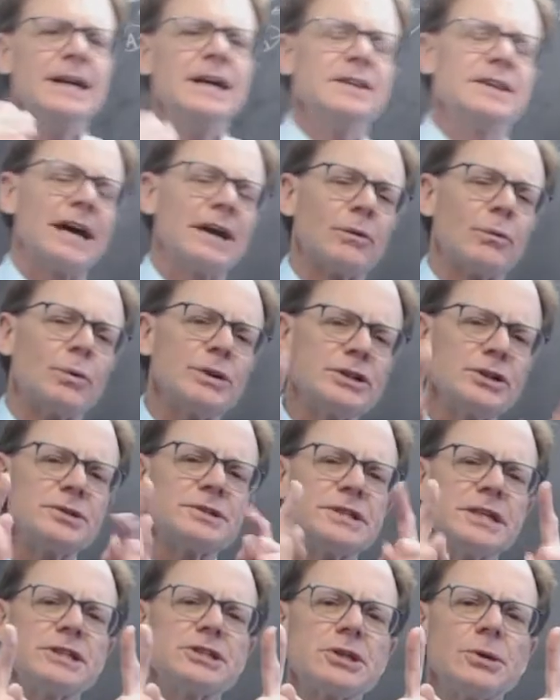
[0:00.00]
that when you
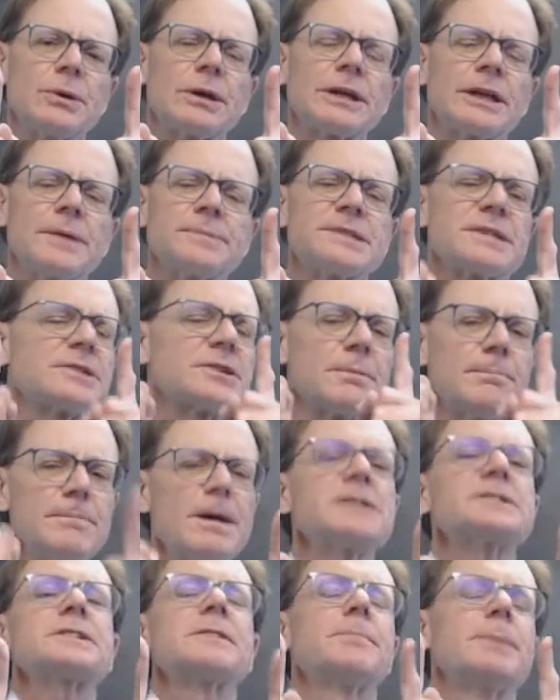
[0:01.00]
see two eclipses, there
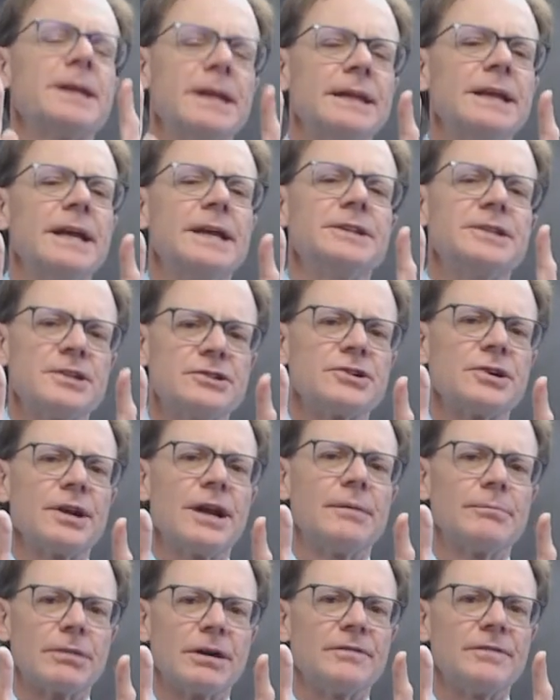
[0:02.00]
must have been an integer
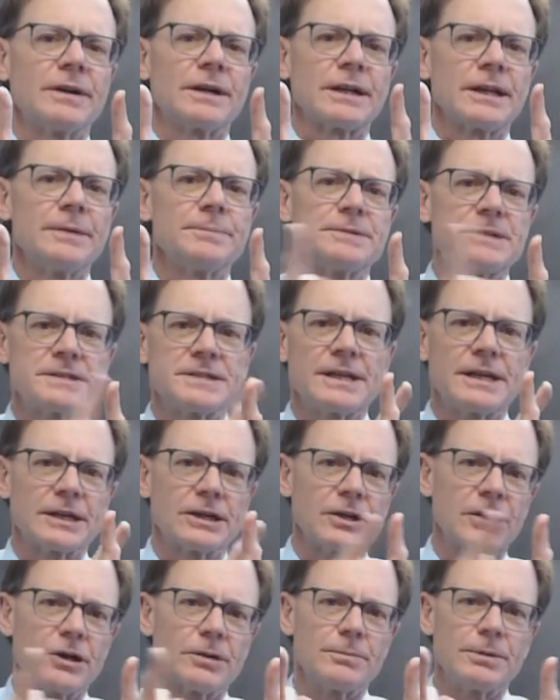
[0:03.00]
number of eclipses that
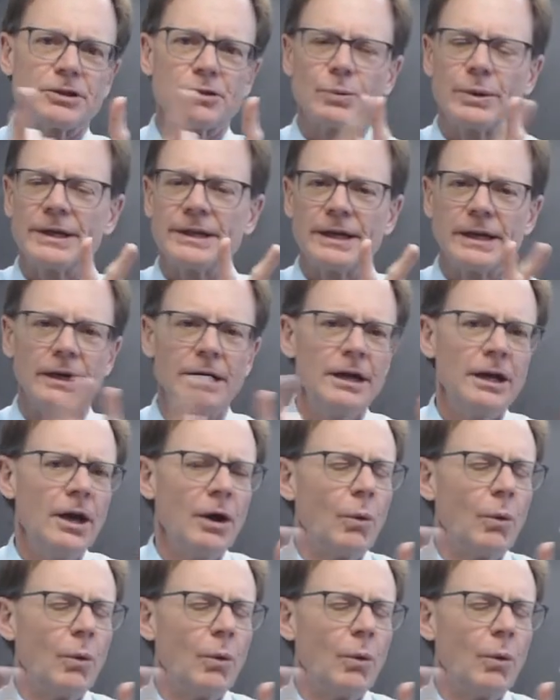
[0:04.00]
occurred between there.